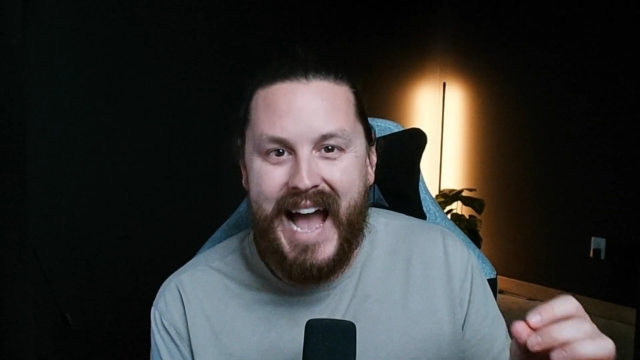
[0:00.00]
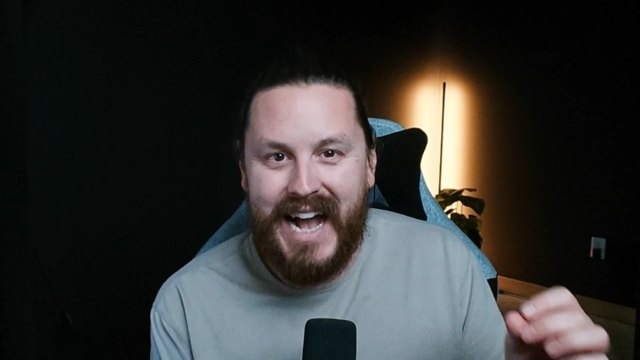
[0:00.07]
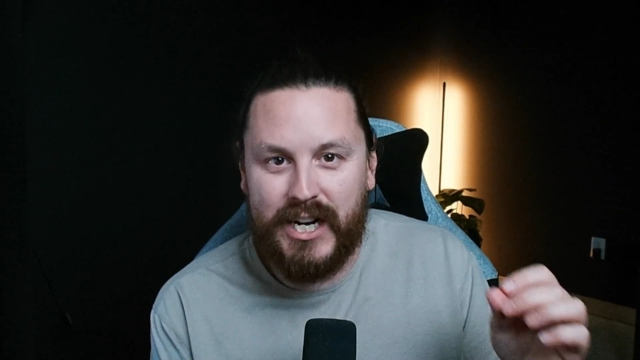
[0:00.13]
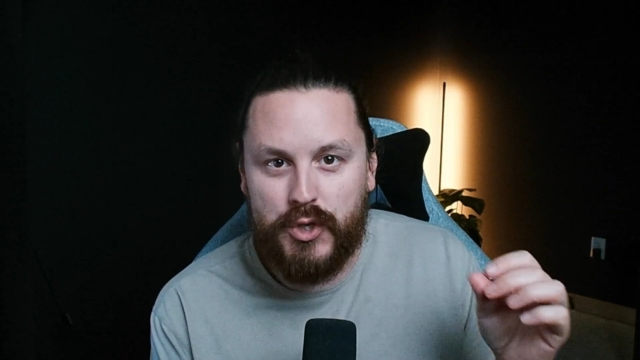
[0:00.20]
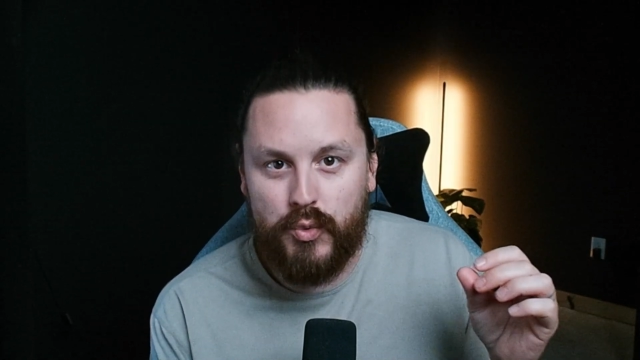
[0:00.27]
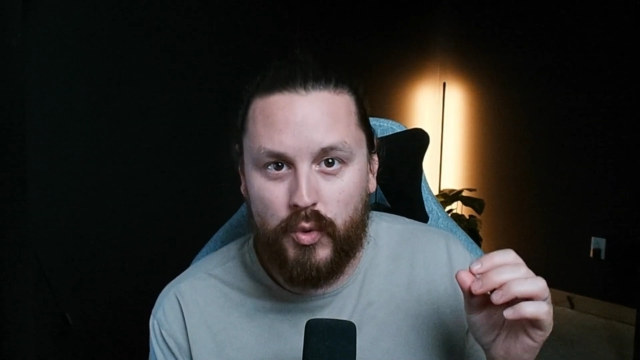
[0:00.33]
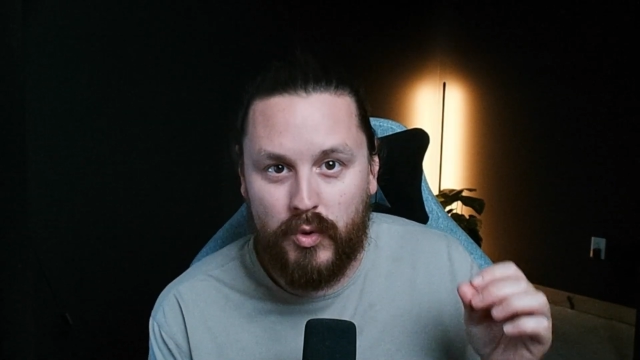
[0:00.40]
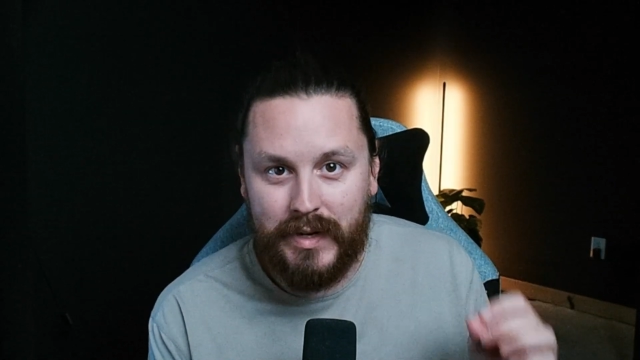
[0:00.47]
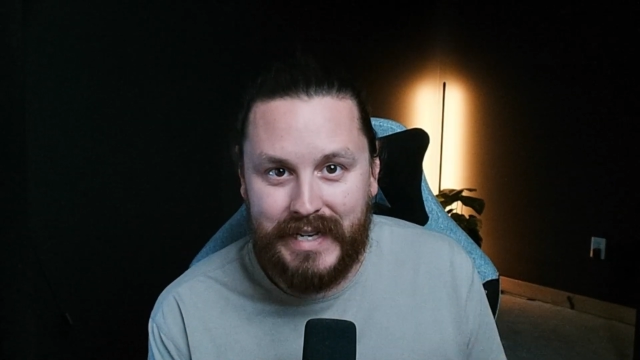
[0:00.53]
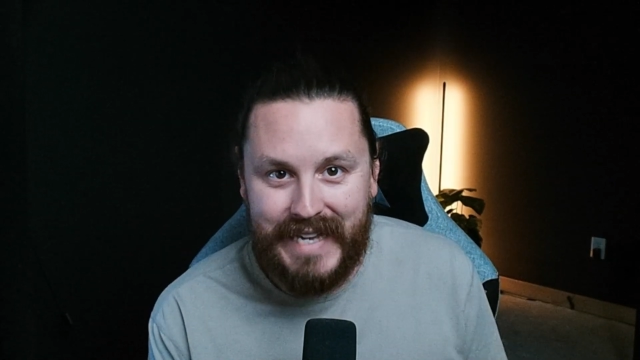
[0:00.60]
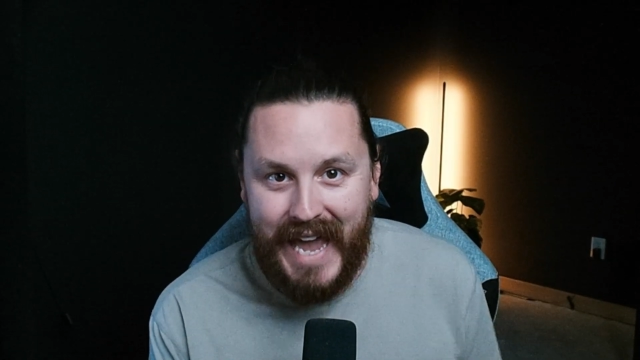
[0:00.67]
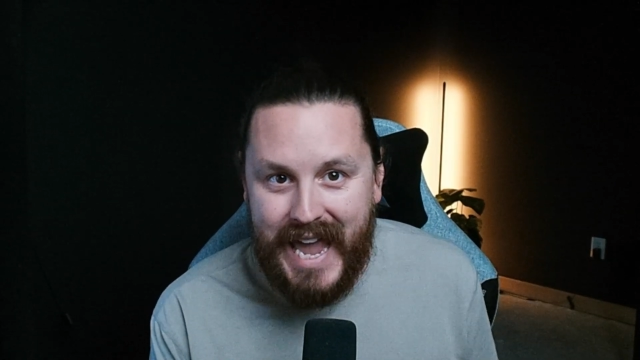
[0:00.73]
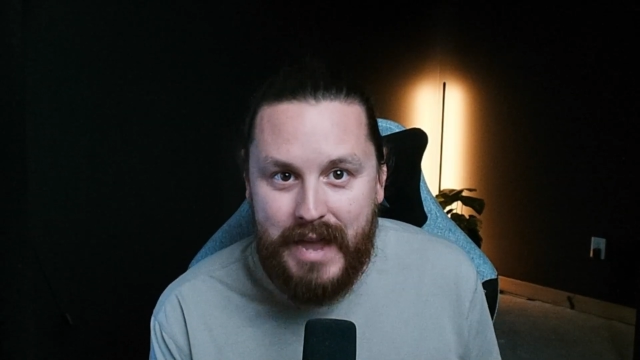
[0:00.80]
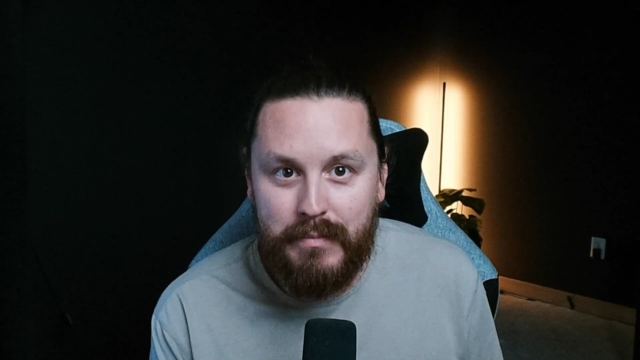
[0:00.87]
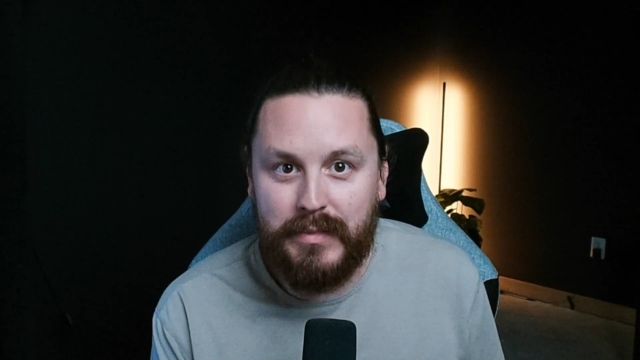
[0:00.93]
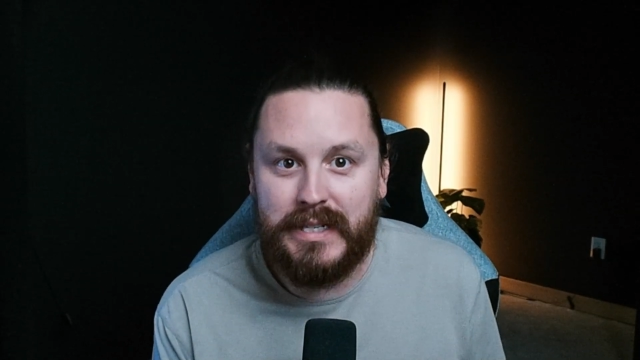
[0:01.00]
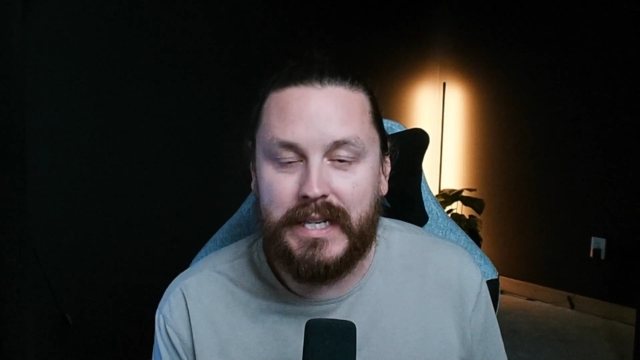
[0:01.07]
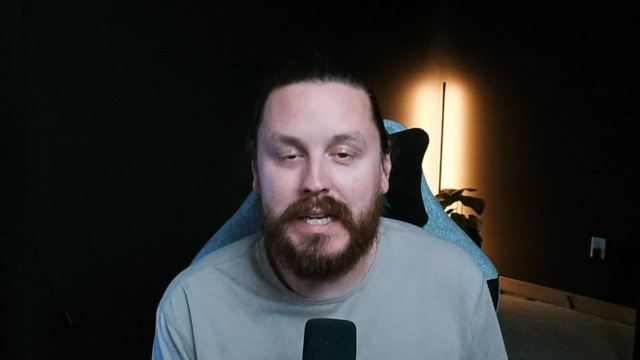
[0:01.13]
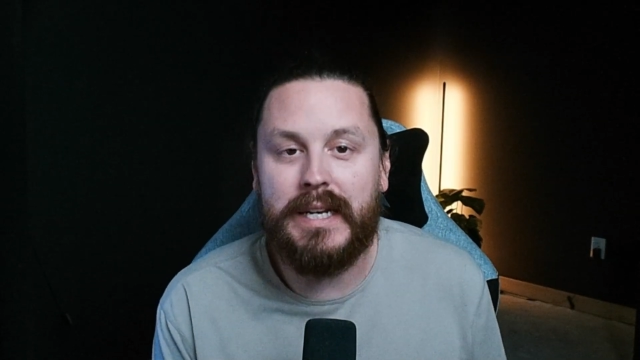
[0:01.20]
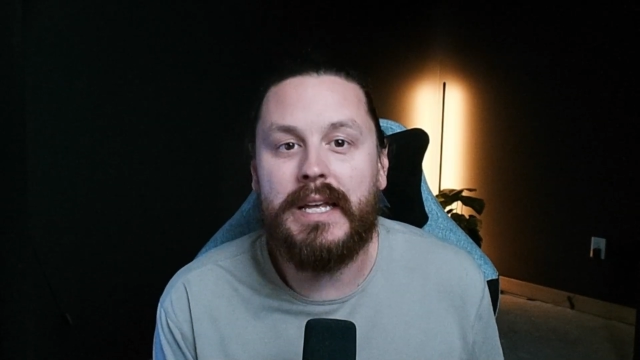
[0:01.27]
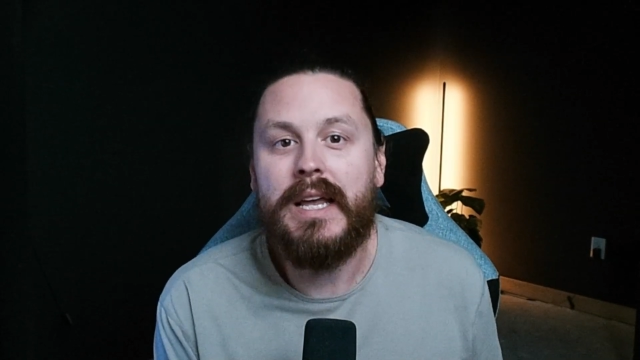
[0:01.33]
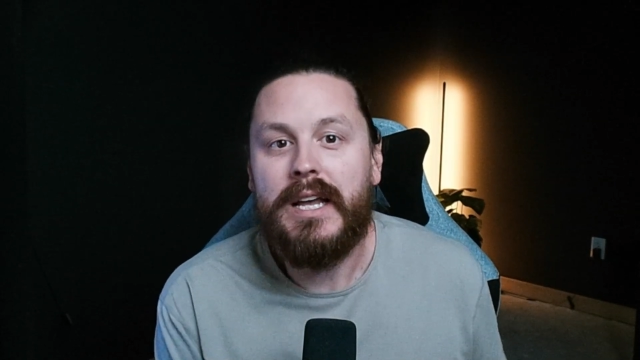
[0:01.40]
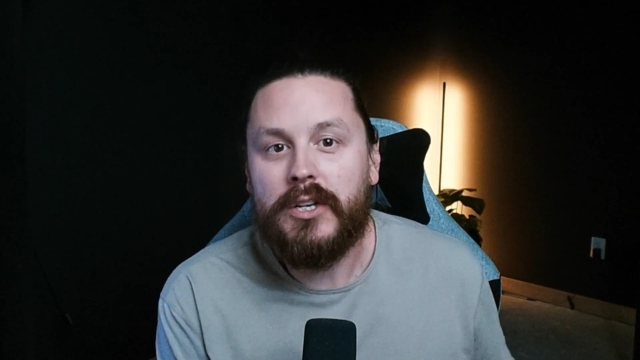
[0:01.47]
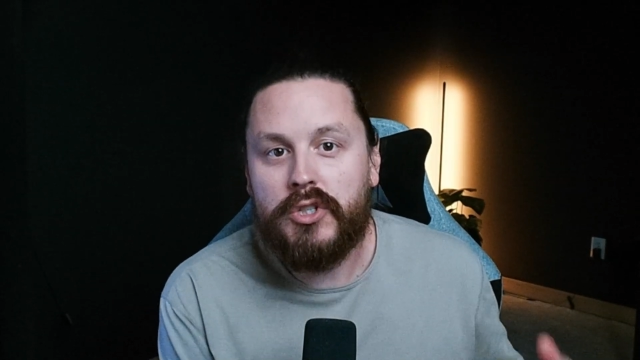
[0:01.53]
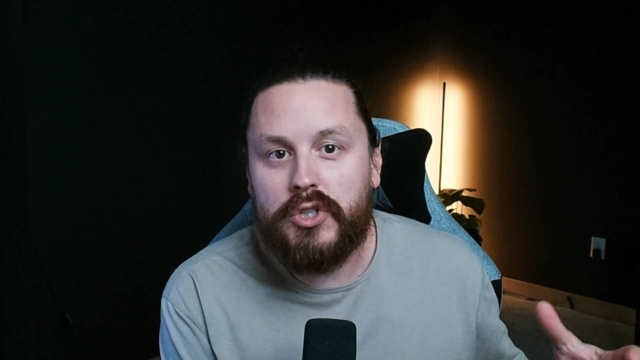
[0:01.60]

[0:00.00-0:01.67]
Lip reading: actual game did